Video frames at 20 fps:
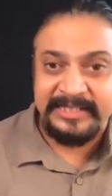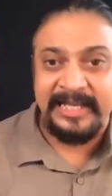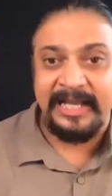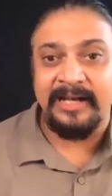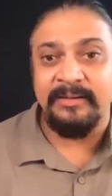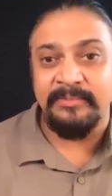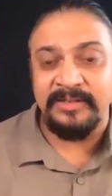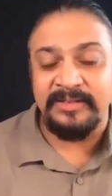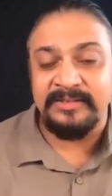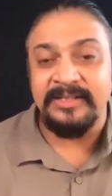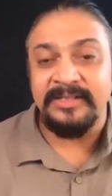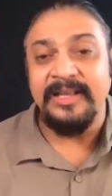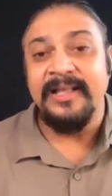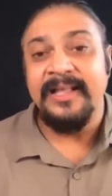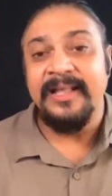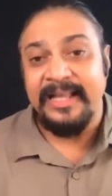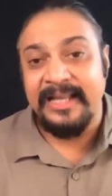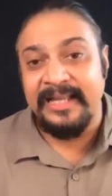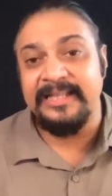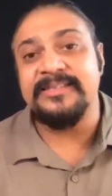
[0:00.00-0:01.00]
animals
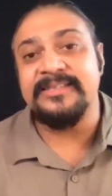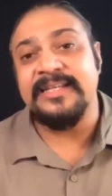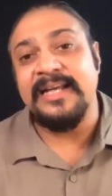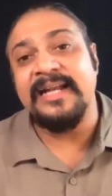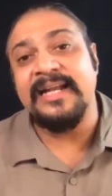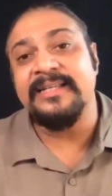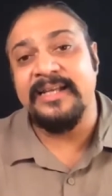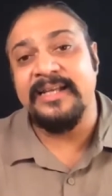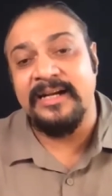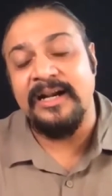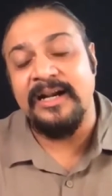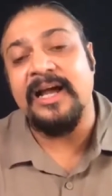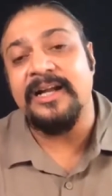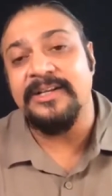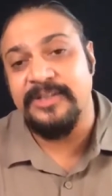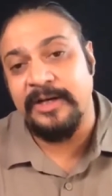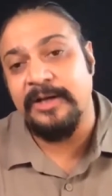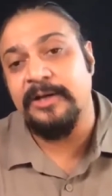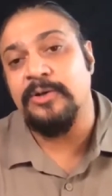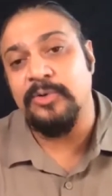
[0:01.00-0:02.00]
inside their
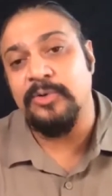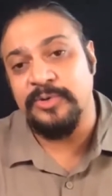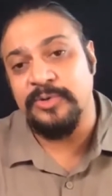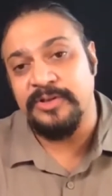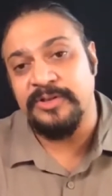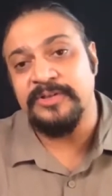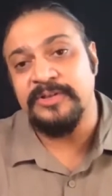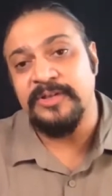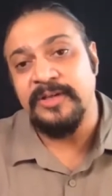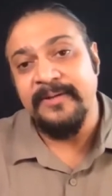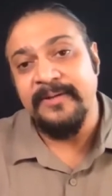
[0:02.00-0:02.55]
large enclosures.